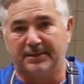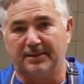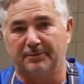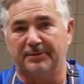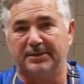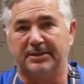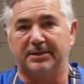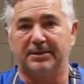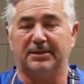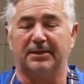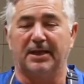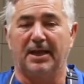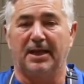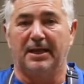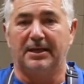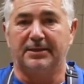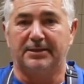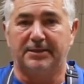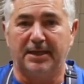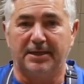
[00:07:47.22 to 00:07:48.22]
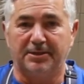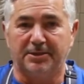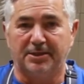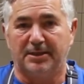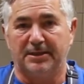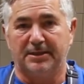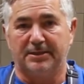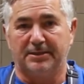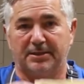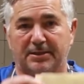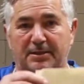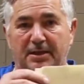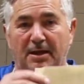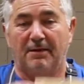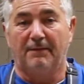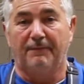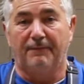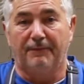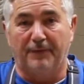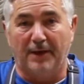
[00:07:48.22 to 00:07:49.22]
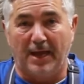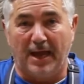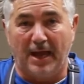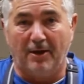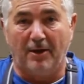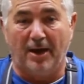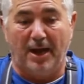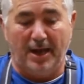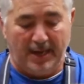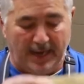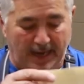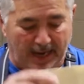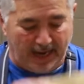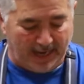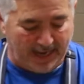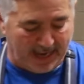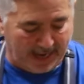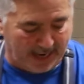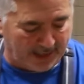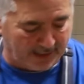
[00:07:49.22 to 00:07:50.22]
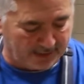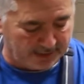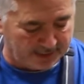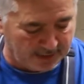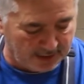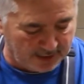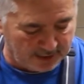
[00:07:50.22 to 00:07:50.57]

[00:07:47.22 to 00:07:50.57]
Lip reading: which is essentially just flour and eggs.